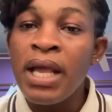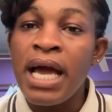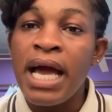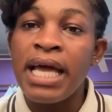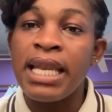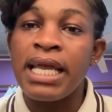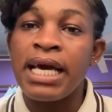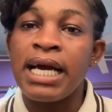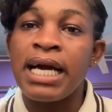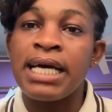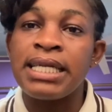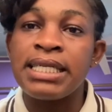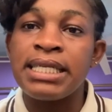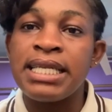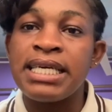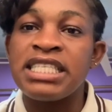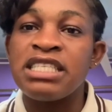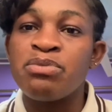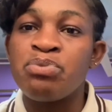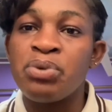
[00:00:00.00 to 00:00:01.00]
and the
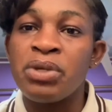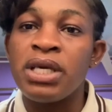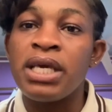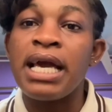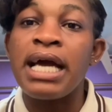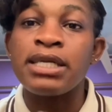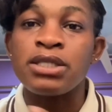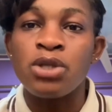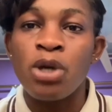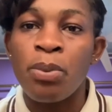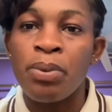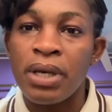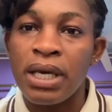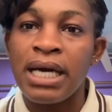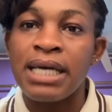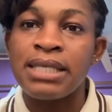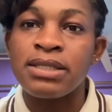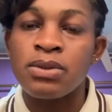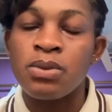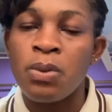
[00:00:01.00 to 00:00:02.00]
candidates B a topic
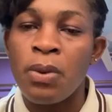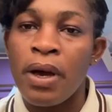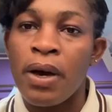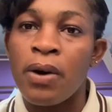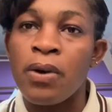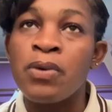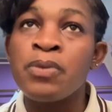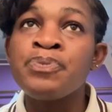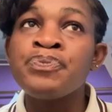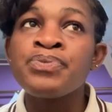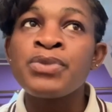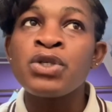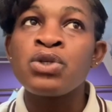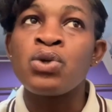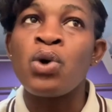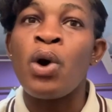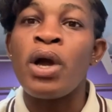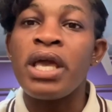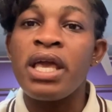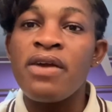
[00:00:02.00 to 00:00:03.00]
as well.
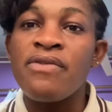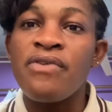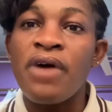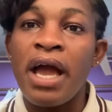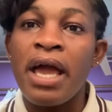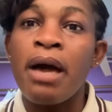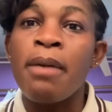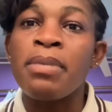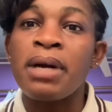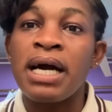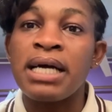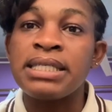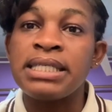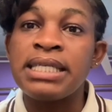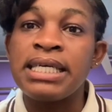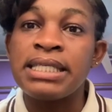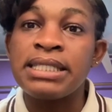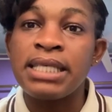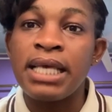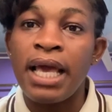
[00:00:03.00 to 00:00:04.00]
So if I am
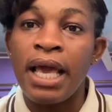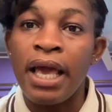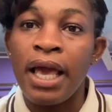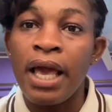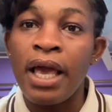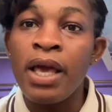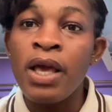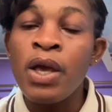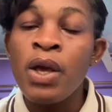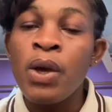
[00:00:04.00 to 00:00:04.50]
candidate A,